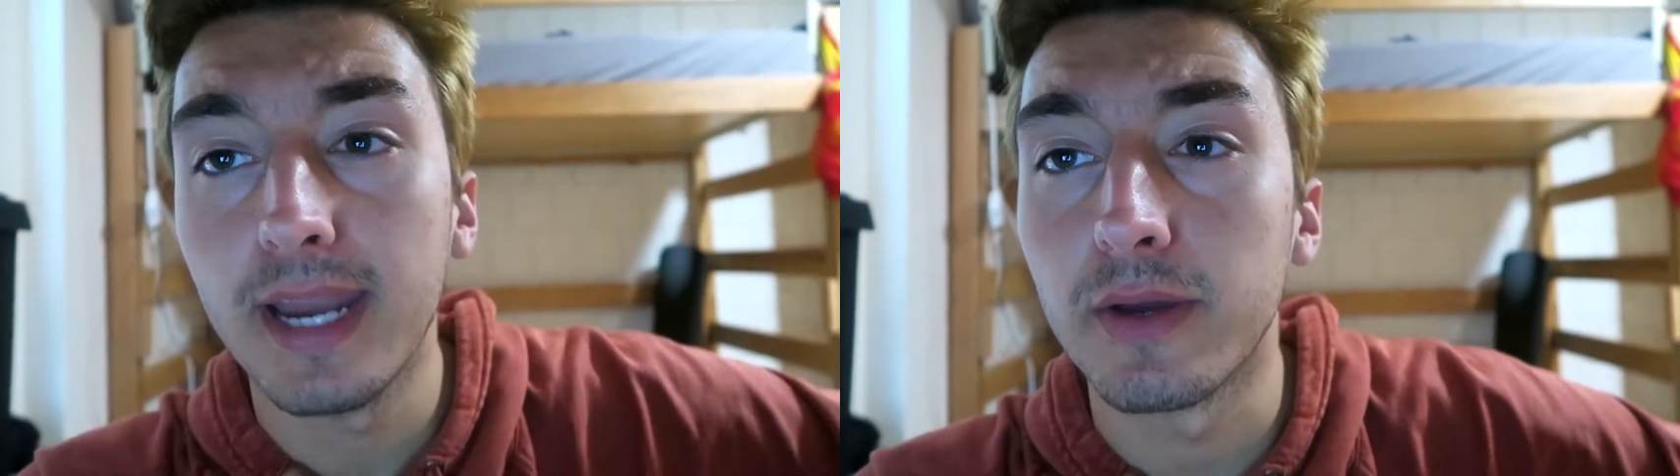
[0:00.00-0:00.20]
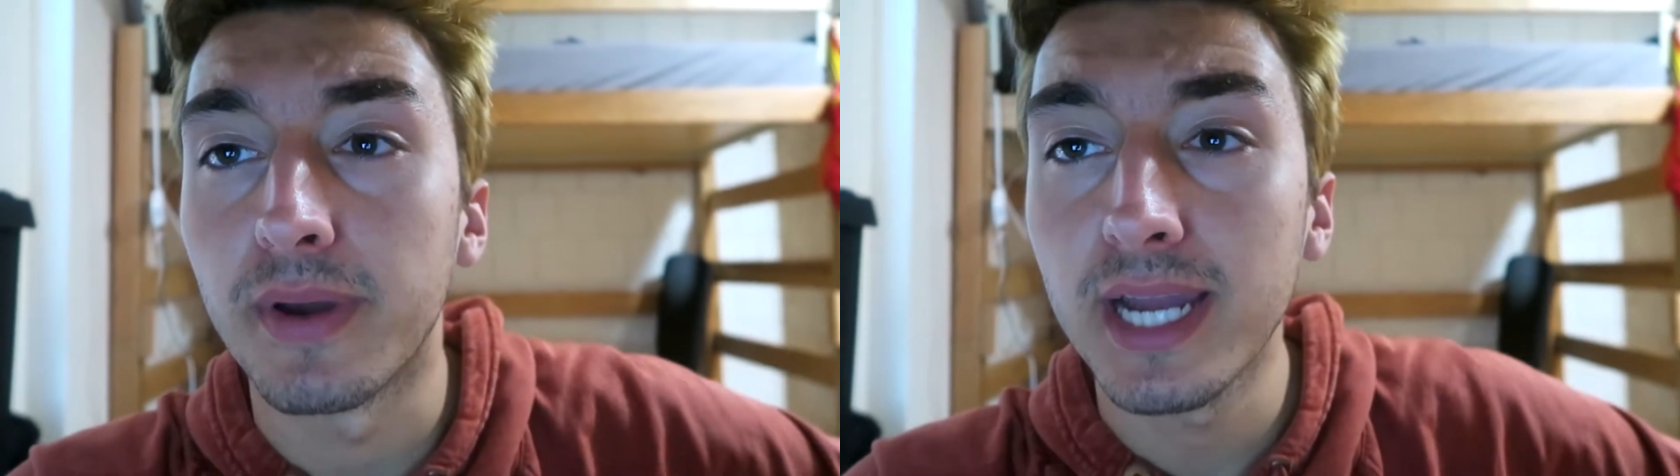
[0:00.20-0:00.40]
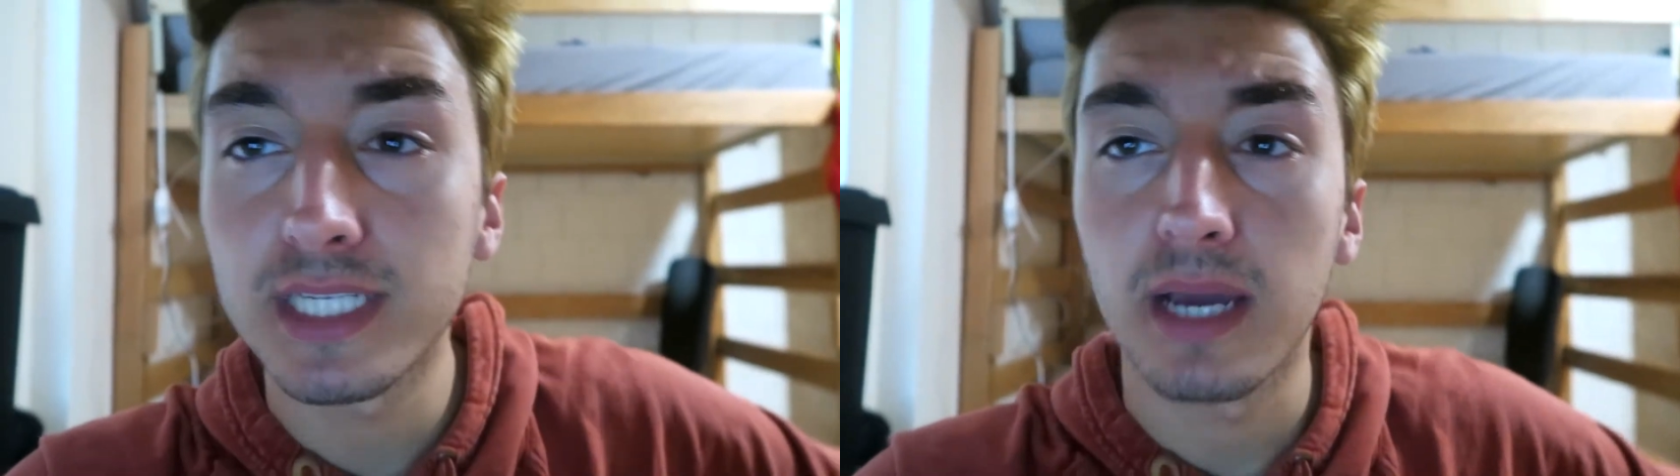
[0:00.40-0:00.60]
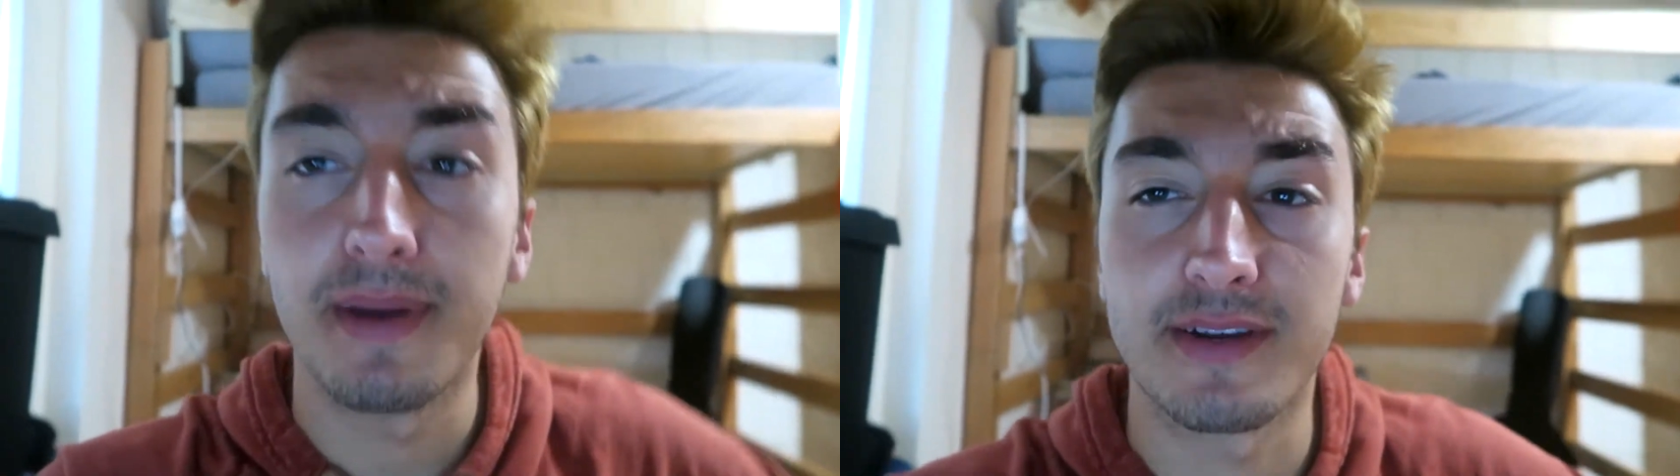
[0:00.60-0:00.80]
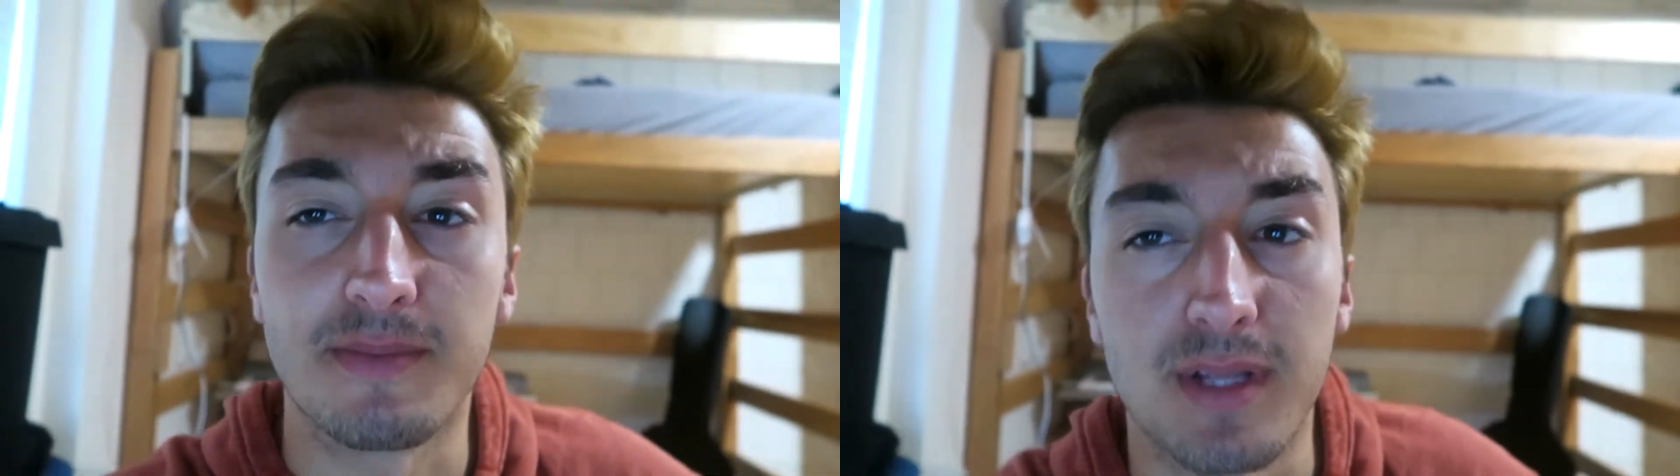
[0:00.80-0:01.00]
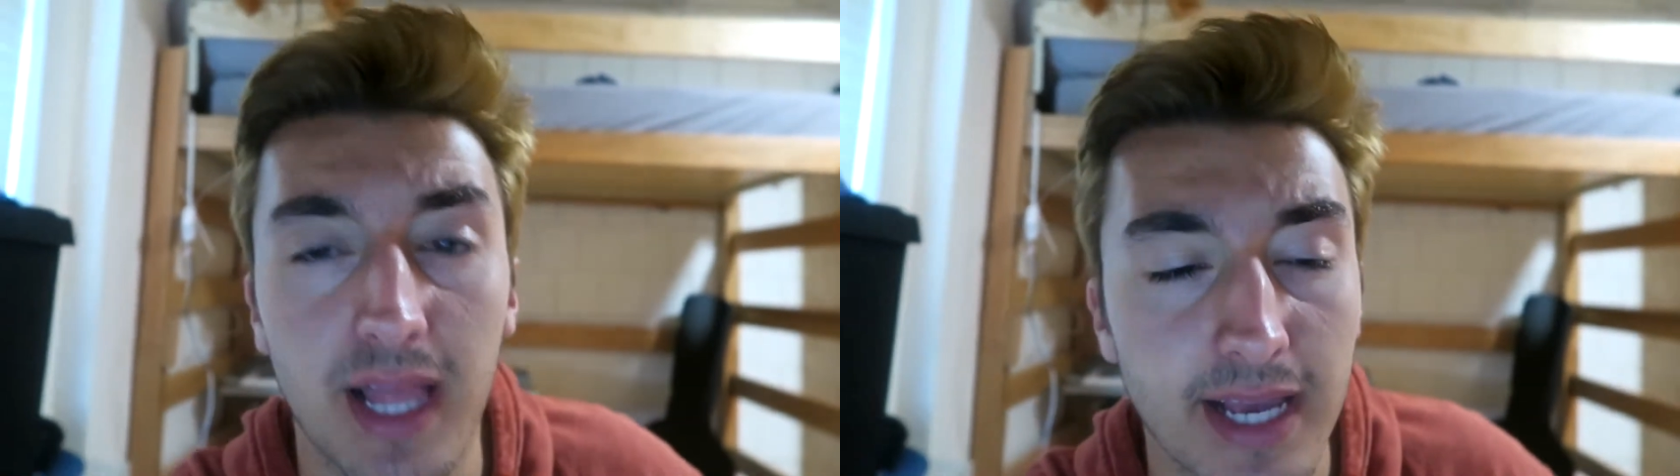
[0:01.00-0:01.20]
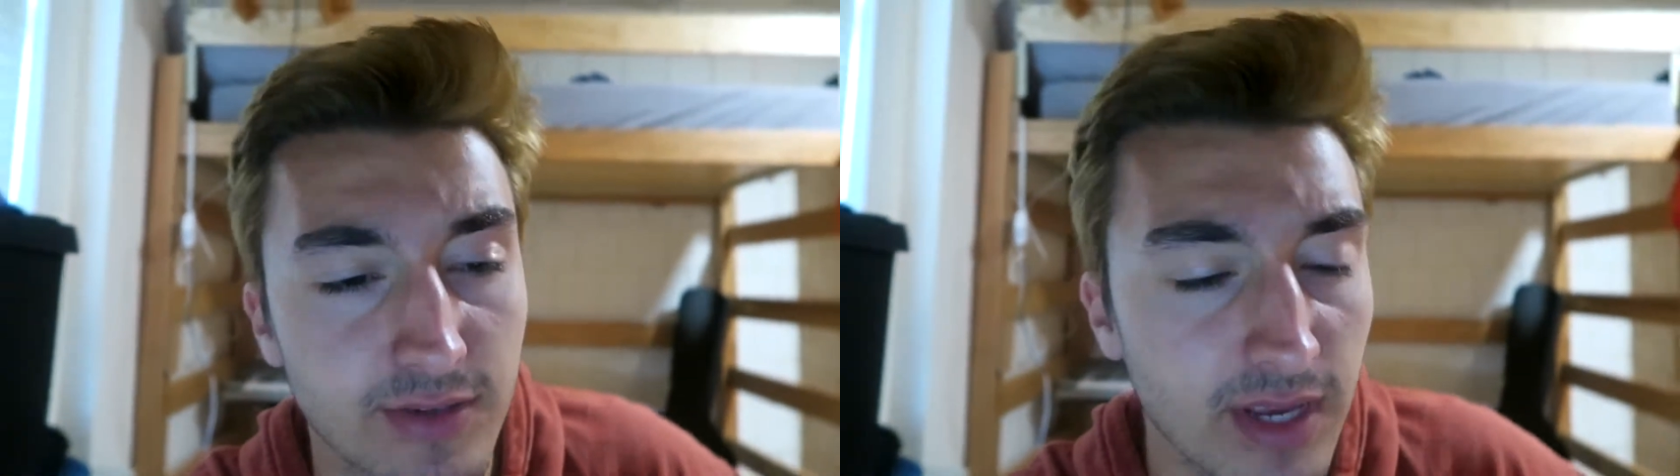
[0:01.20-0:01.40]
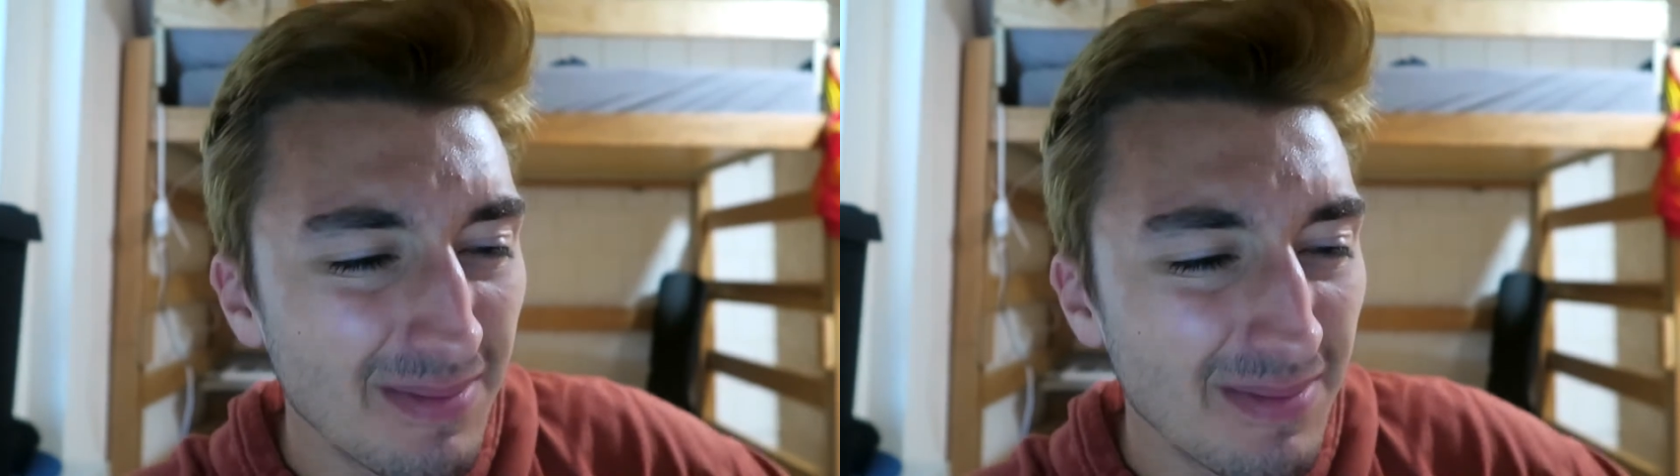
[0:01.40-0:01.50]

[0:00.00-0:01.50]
Anyway, I just got back from class.